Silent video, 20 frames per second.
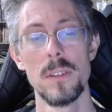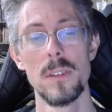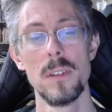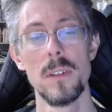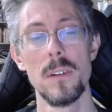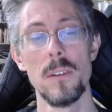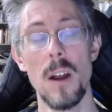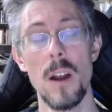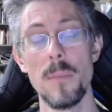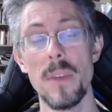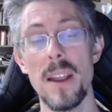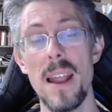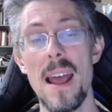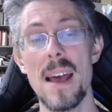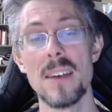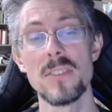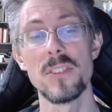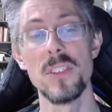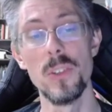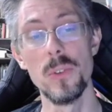Or I'm going to
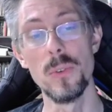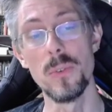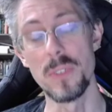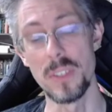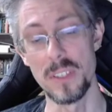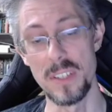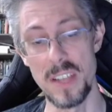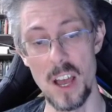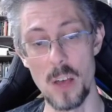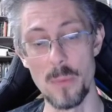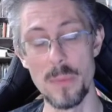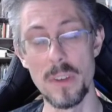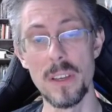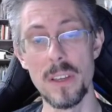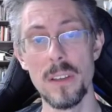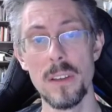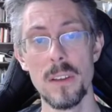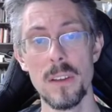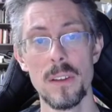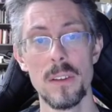ask you to tell
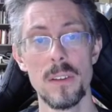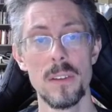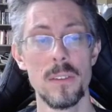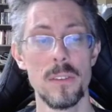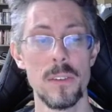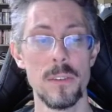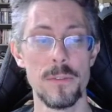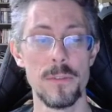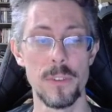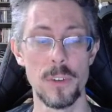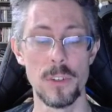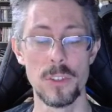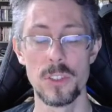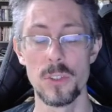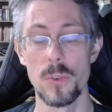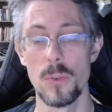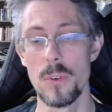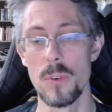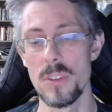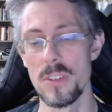me the first
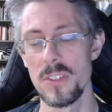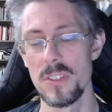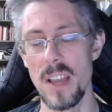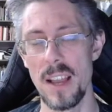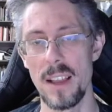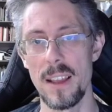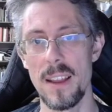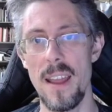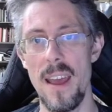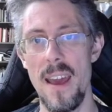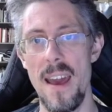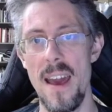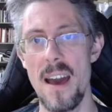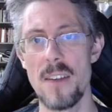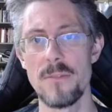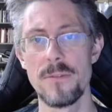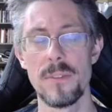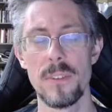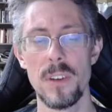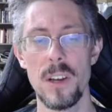or the second
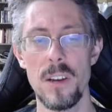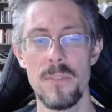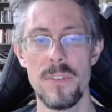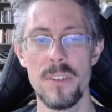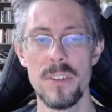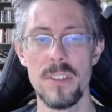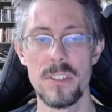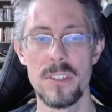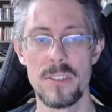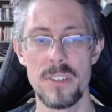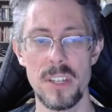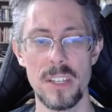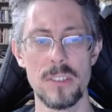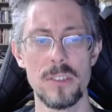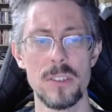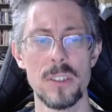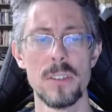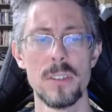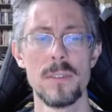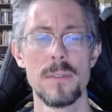half of the
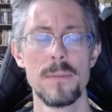distinction.